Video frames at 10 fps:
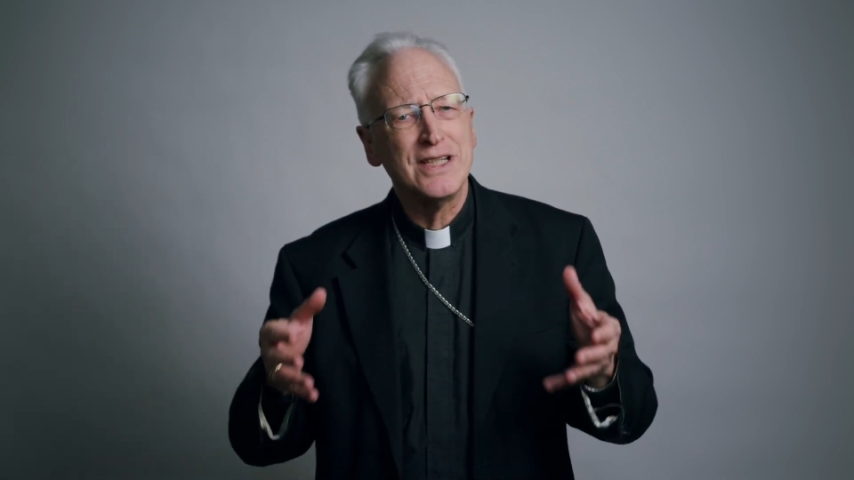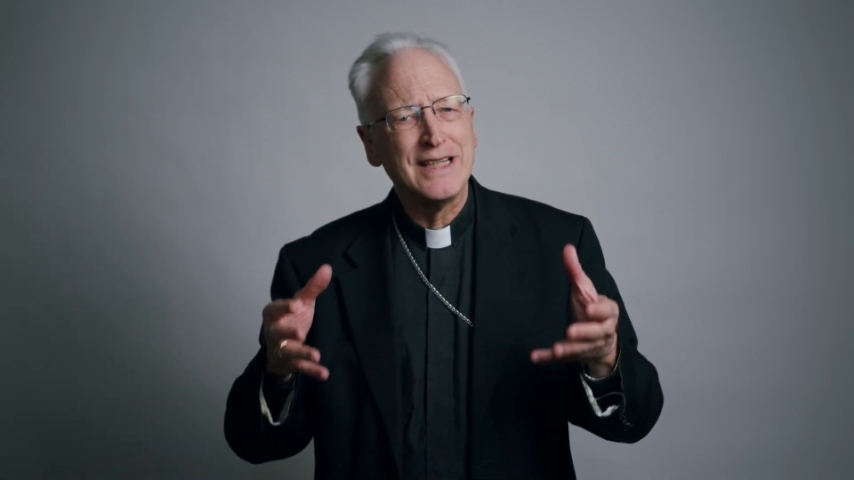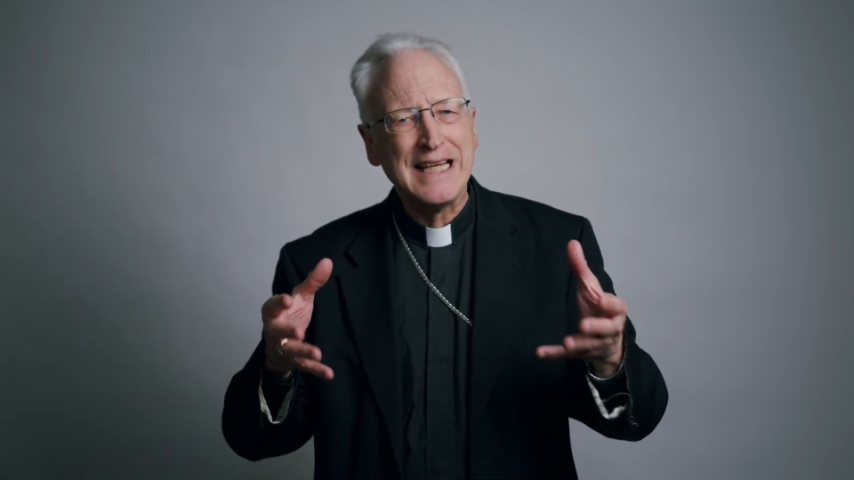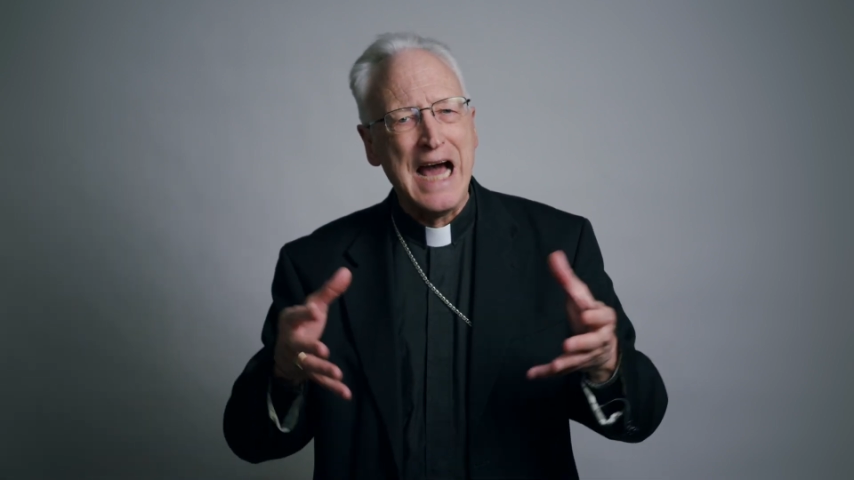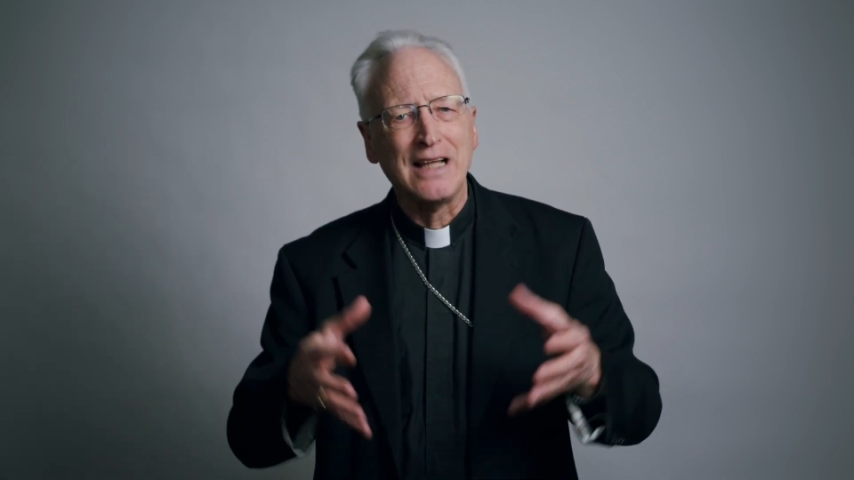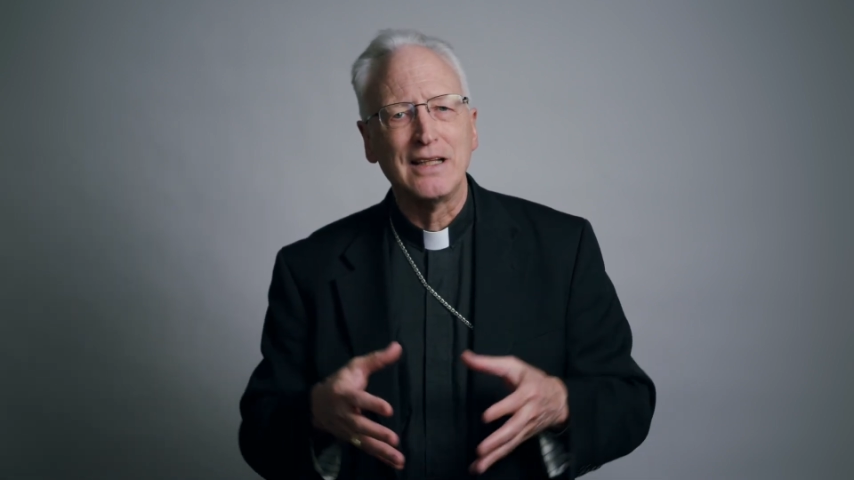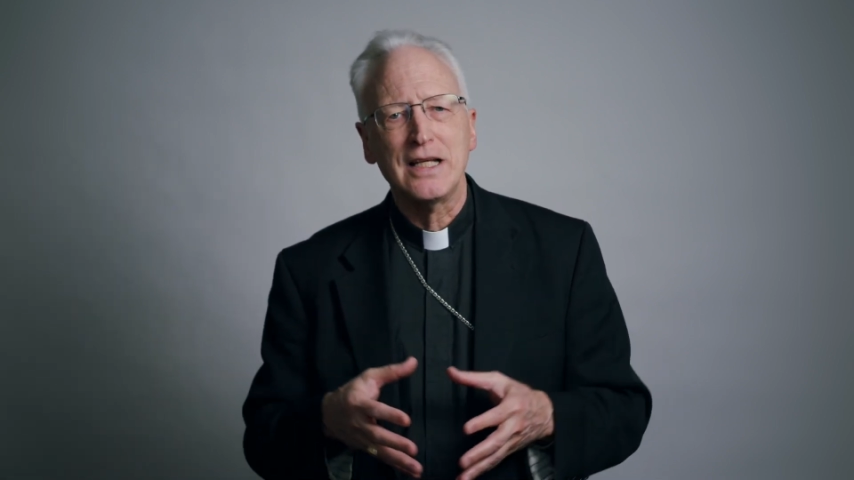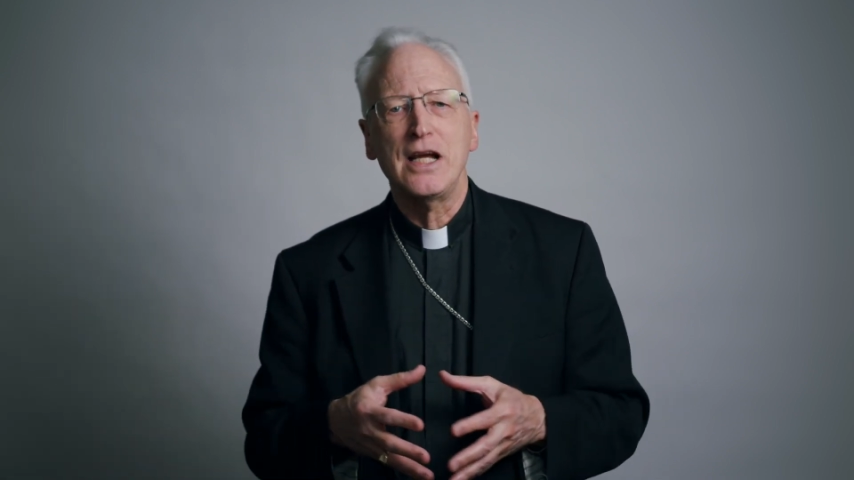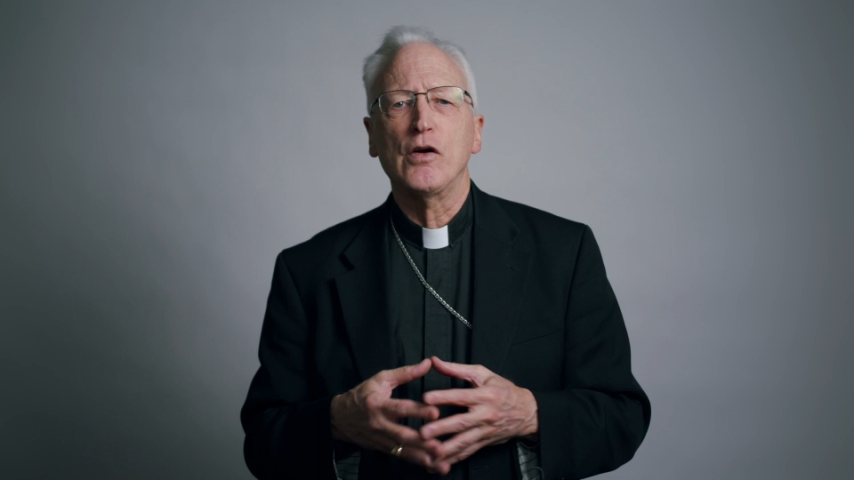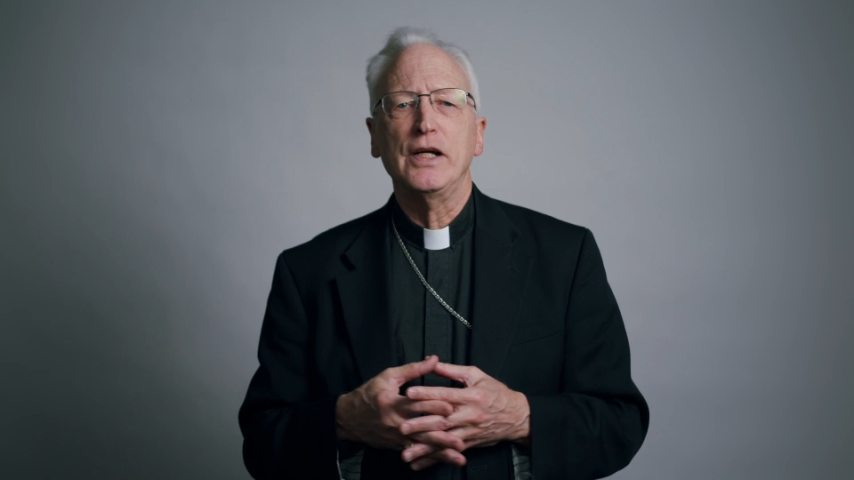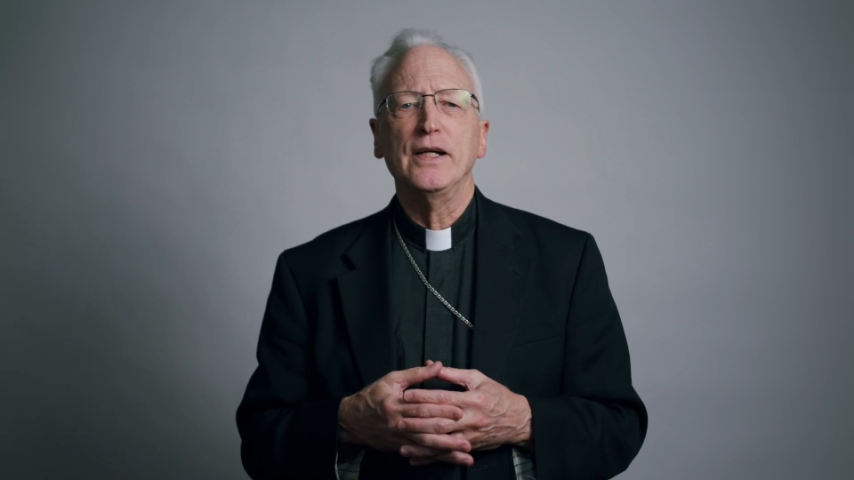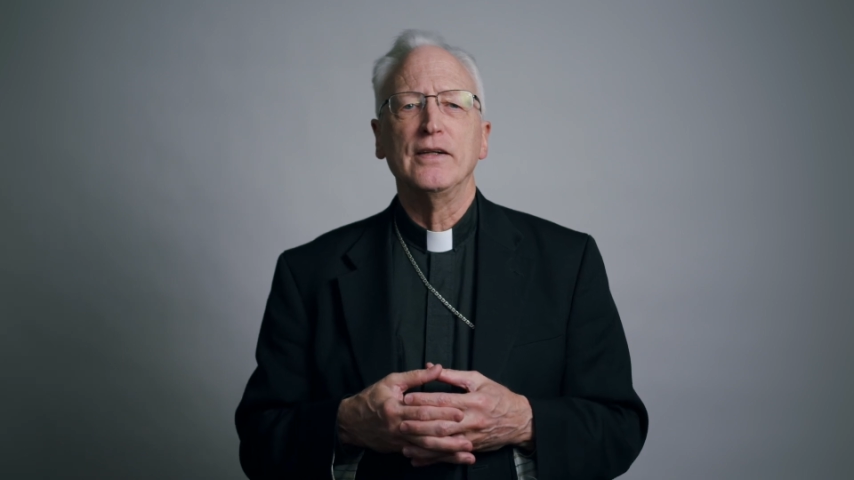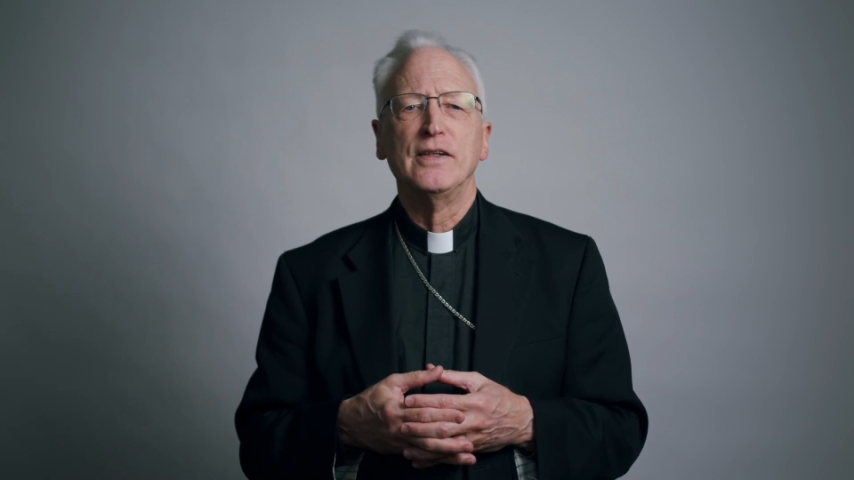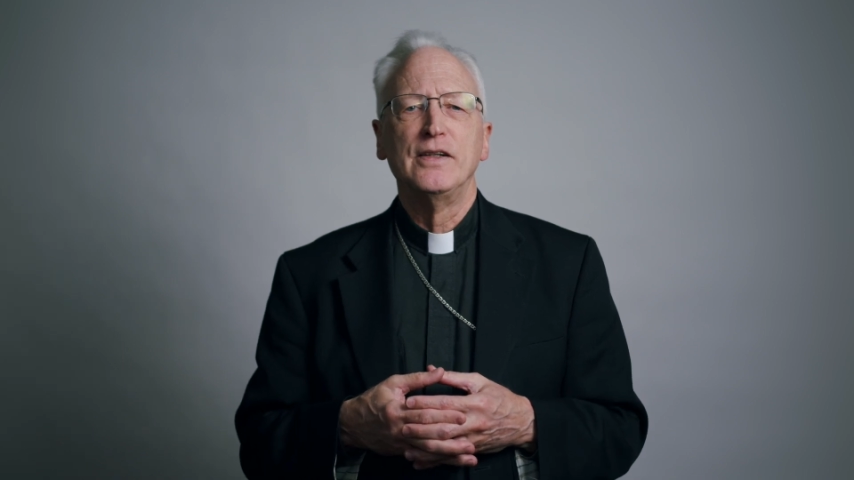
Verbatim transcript: in the Galilee area.